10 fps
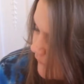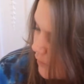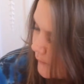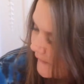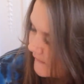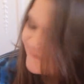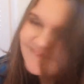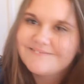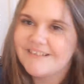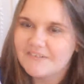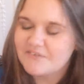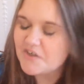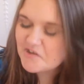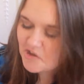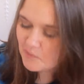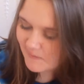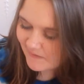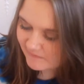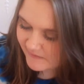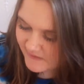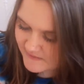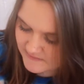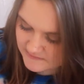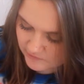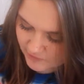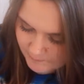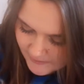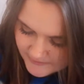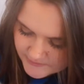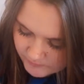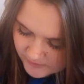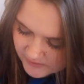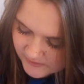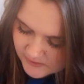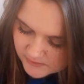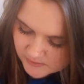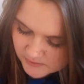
Oh well, I've got a copy at least, it's all that matters really.